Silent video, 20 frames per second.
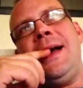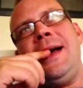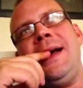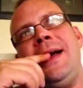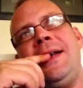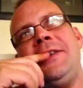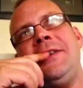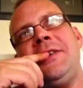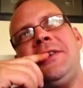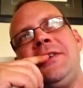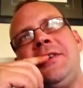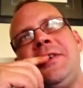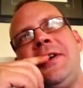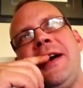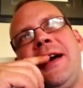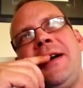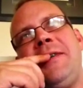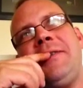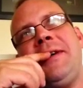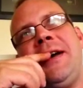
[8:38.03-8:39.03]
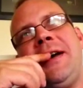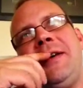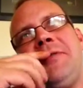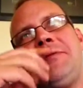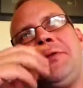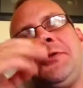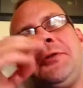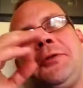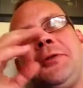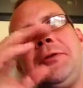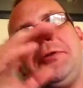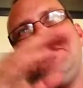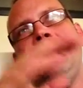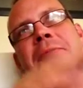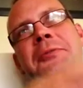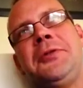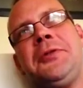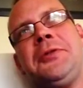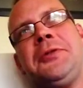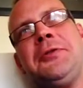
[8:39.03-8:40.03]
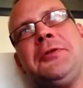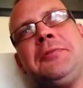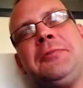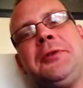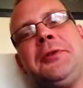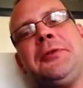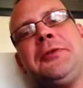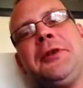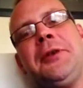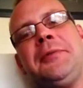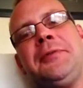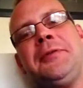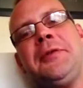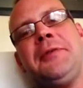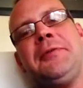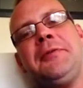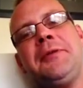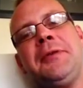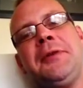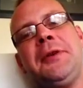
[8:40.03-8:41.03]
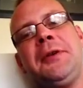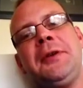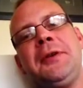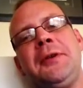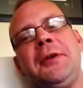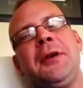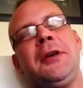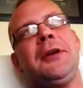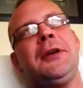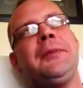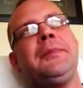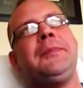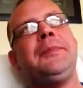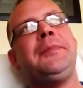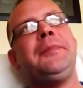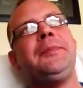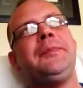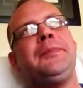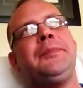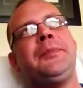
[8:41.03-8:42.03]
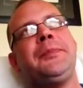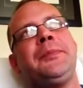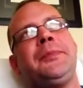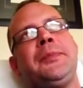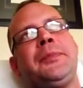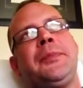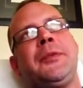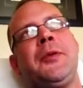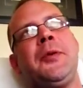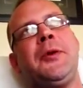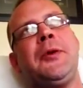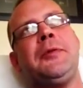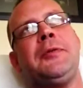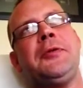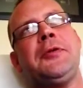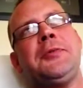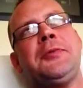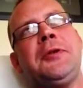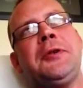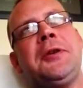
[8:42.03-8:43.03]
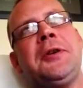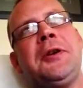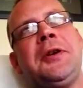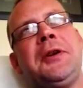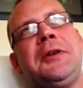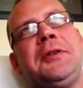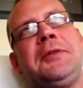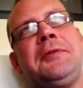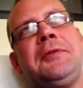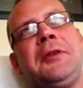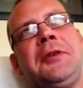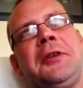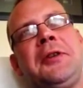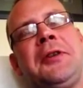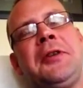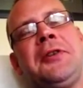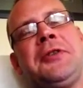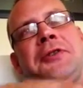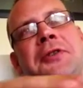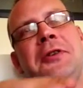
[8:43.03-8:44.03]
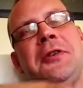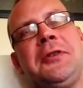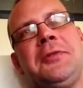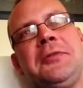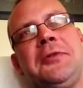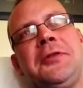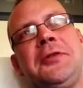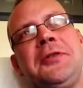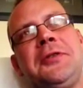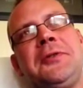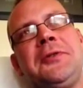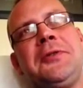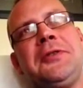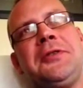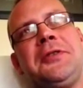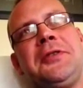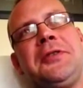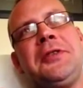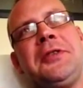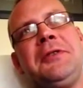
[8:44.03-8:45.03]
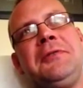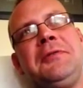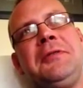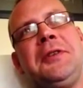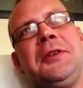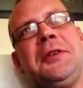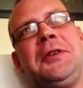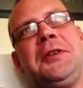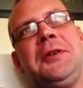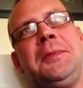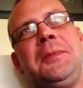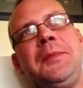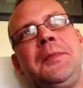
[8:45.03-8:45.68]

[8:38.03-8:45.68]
And after all the sort of build up to everything, the way I was when I was a kid, and then I started watching all this TV,